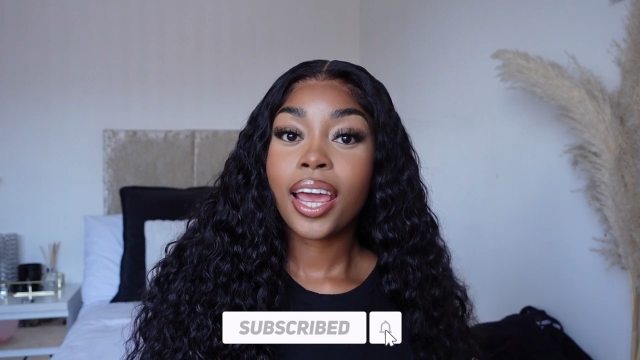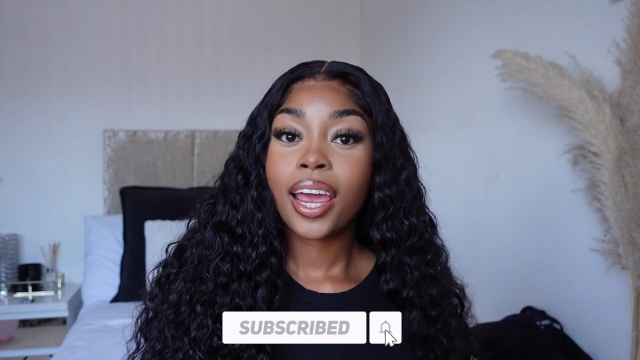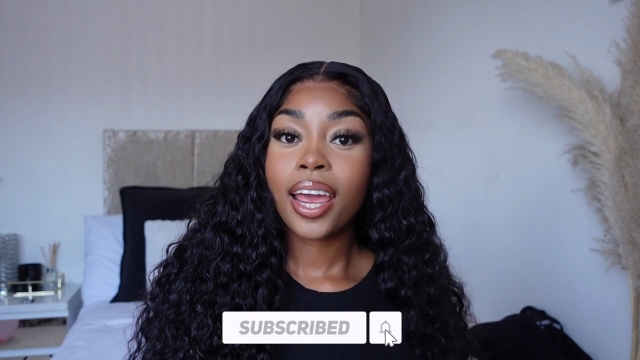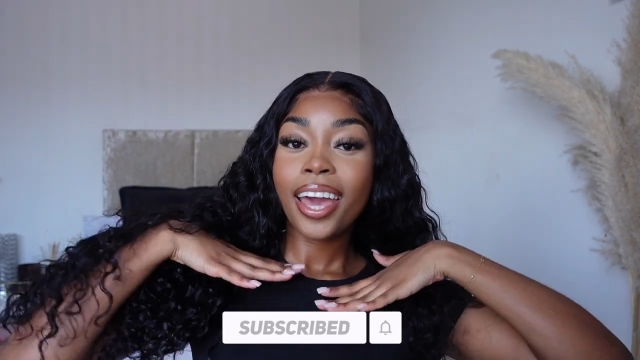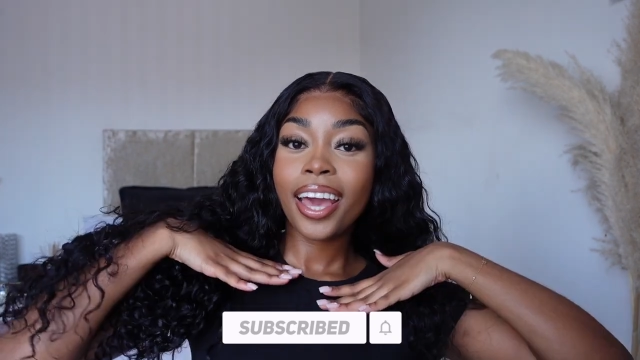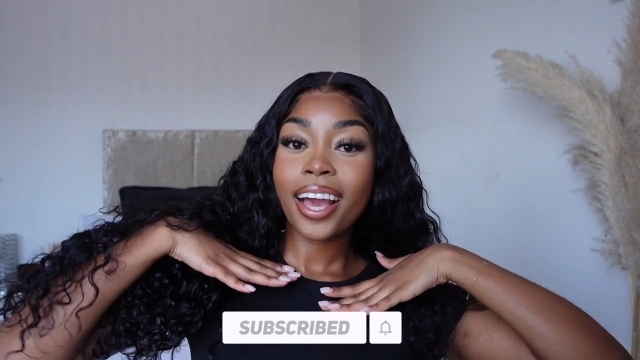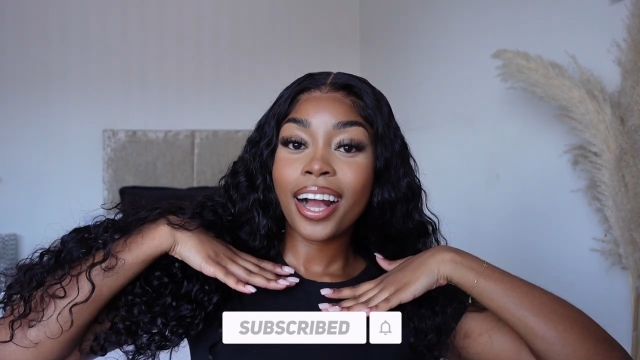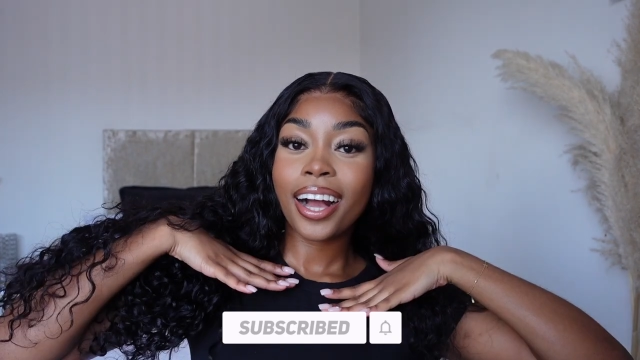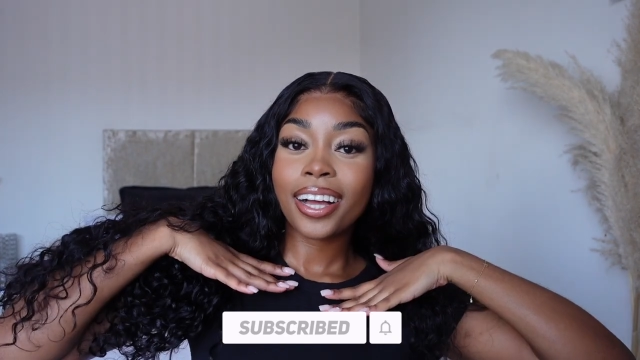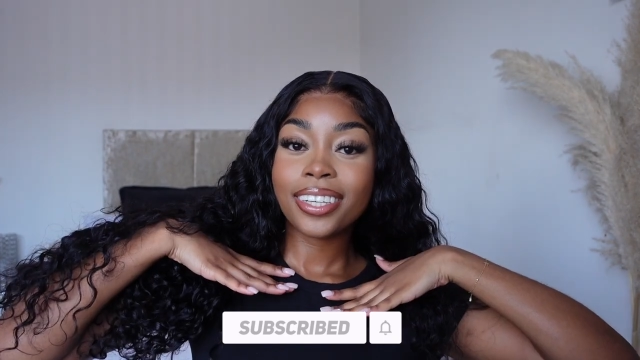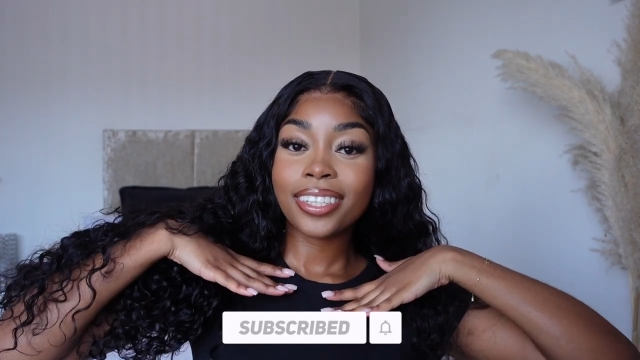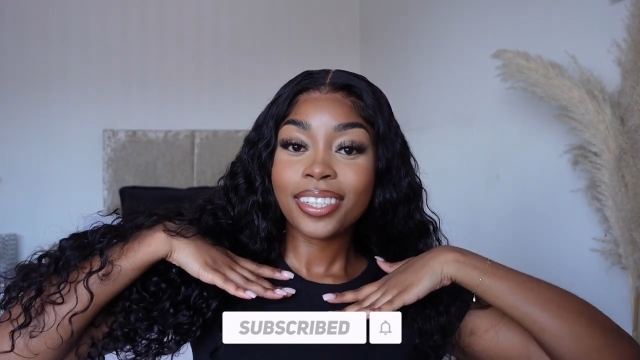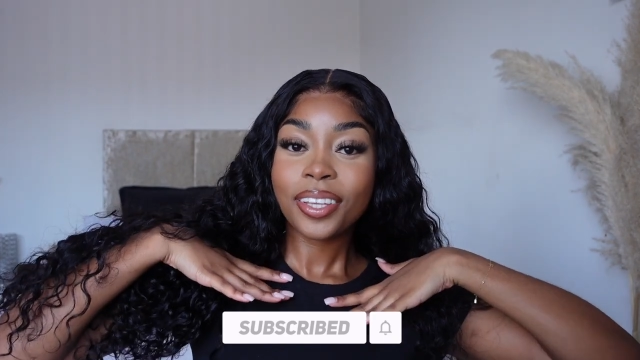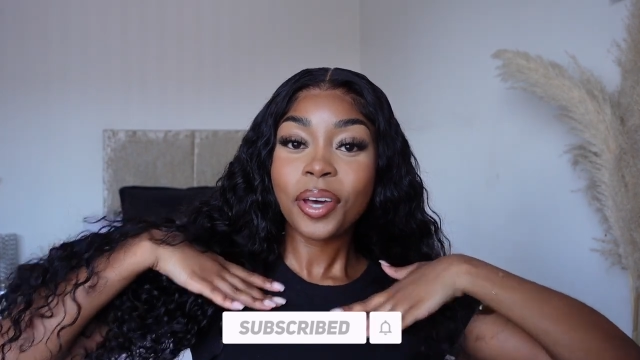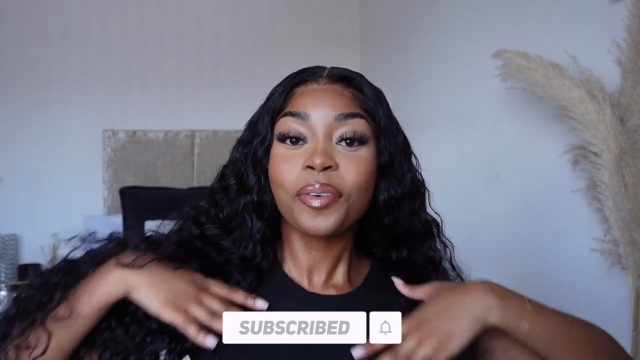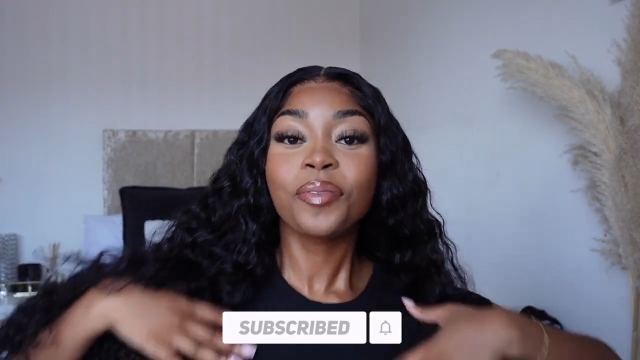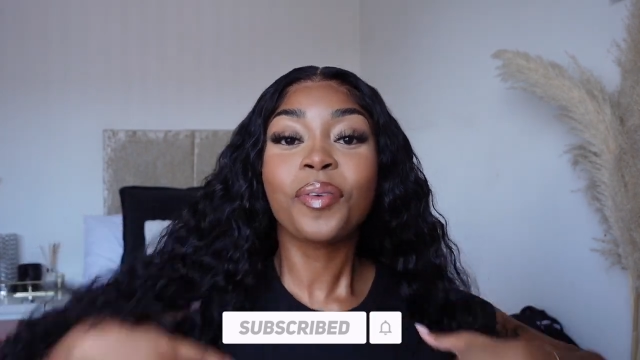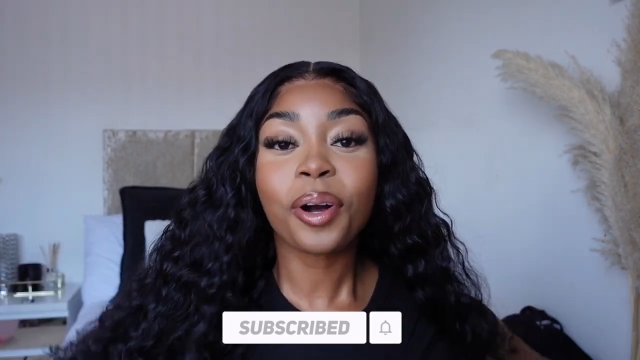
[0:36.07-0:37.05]
hey guys
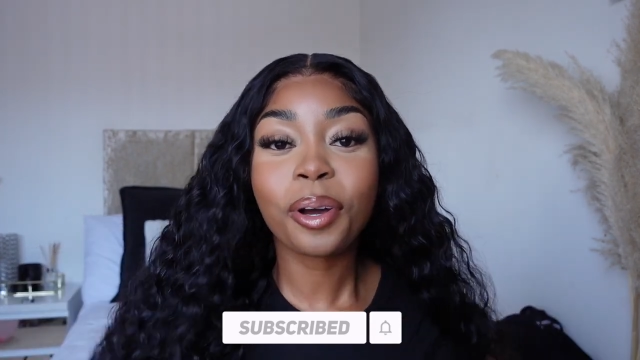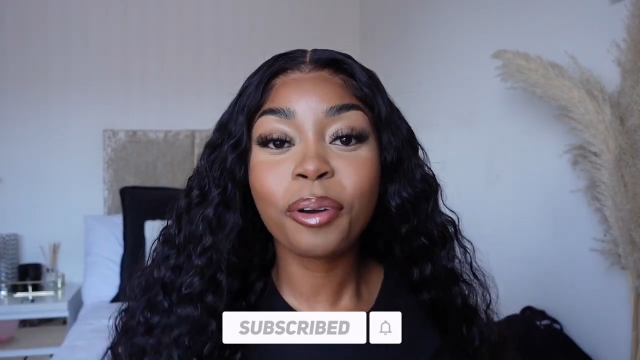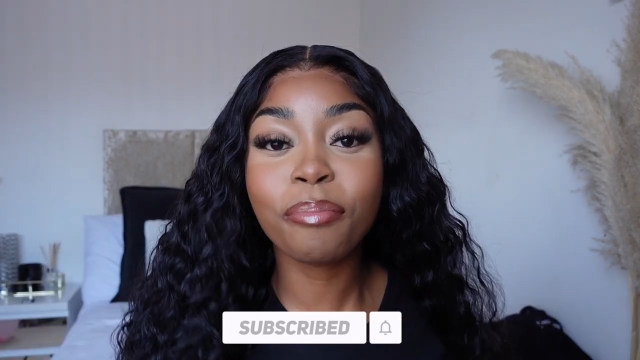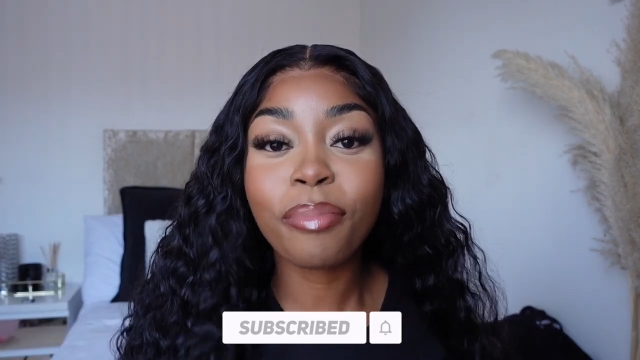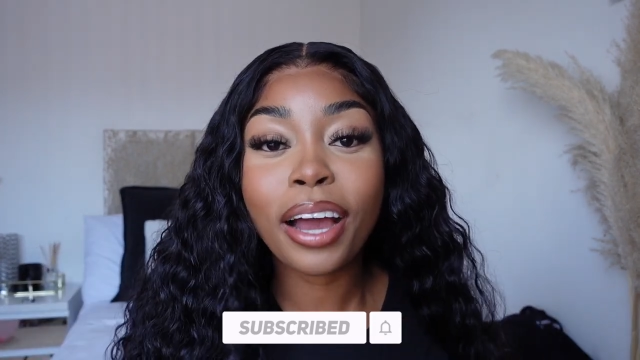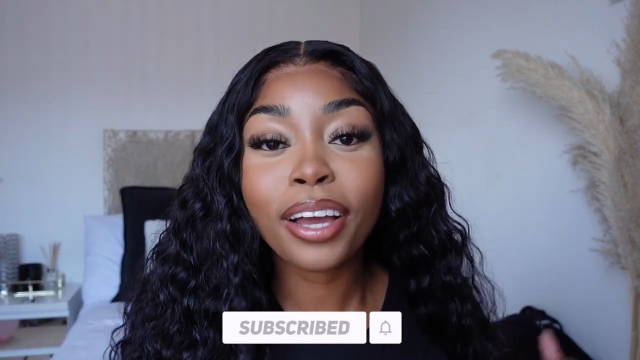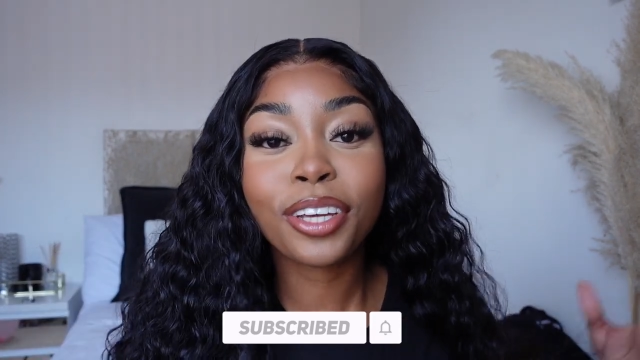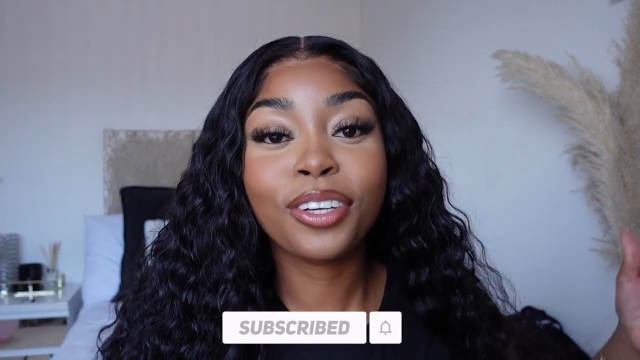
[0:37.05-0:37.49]
welcome back